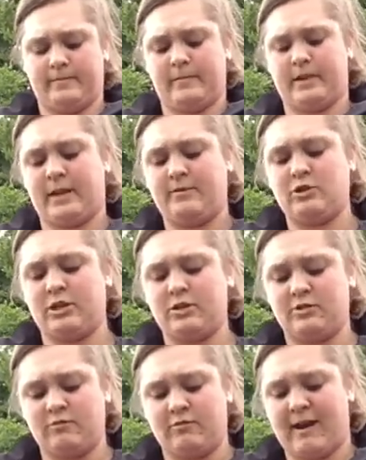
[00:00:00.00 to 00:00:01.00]
And I'm just
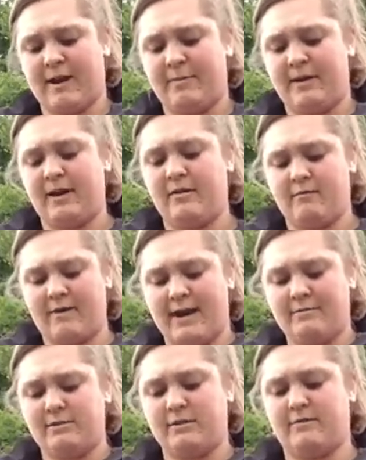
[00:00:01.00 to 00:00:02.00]
wrapping it
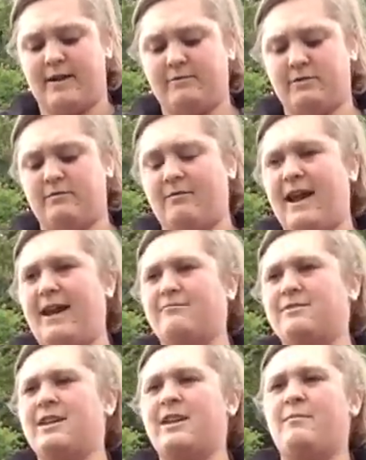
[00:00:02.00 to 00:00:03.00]
around and around and around,
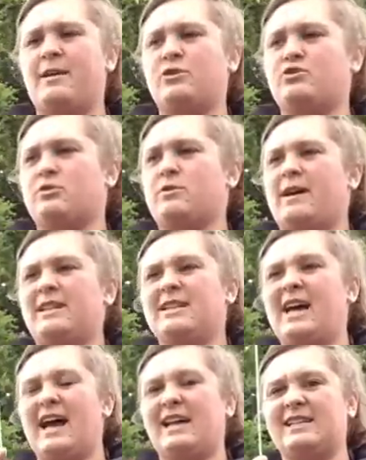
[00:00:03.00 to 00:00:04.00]
make sure it's quite
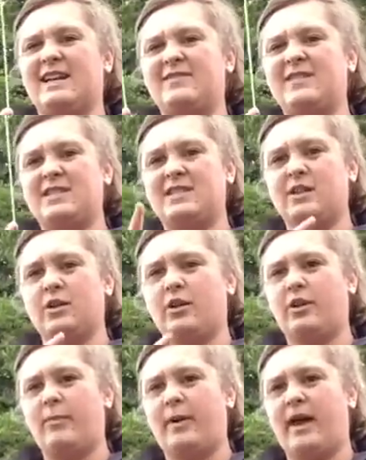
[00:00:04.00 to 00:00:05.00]
tight. I've still got
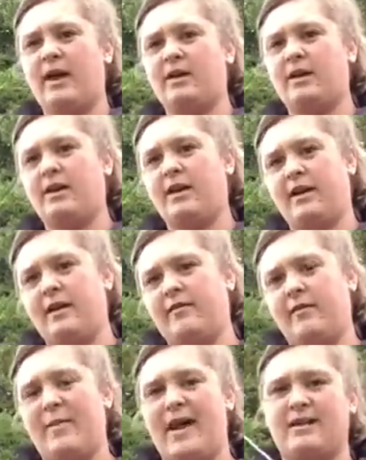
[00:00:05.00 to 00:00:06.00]
a bit of a
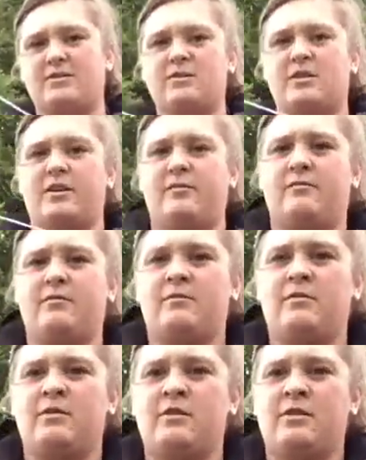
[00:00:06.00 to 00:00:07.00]
bend, so
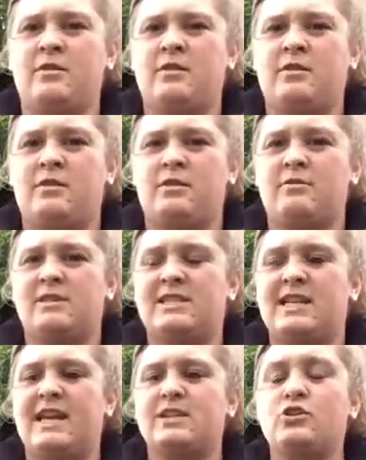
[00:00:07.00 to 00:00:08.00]
you can
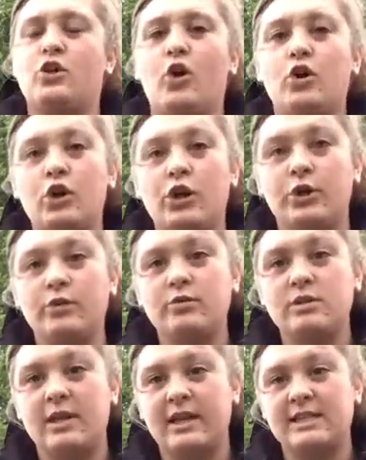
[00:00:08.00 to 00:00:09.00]
see it's not
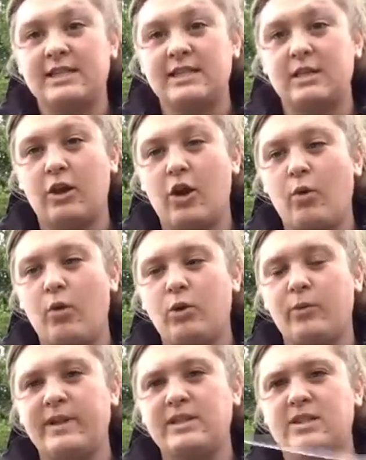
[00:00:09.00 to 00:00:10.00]
loose and it doesn't go all
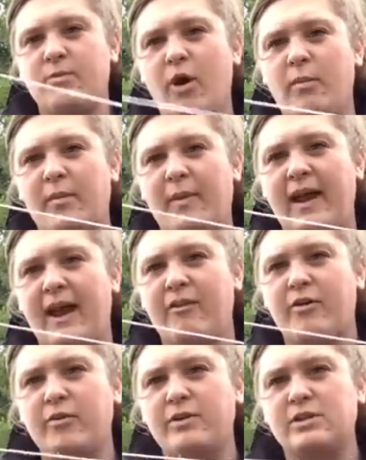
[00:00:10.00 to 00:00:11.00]
the way to the bottom of my
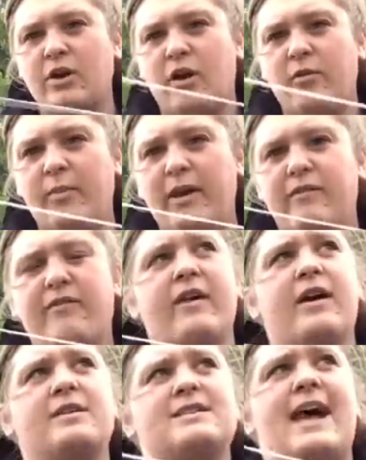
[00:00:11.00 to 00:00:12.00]
arrow. It's got a bit of
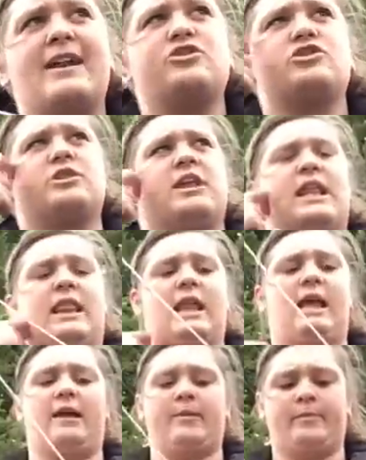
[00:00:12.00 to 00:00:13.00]
a tension in
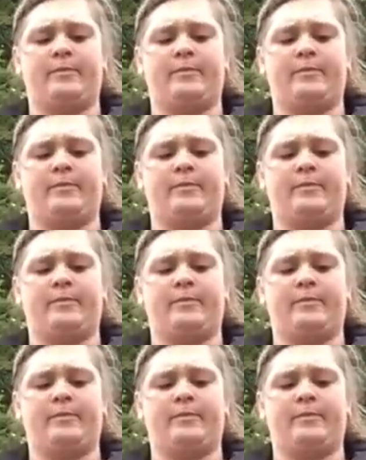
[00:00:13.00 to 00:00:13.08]
there.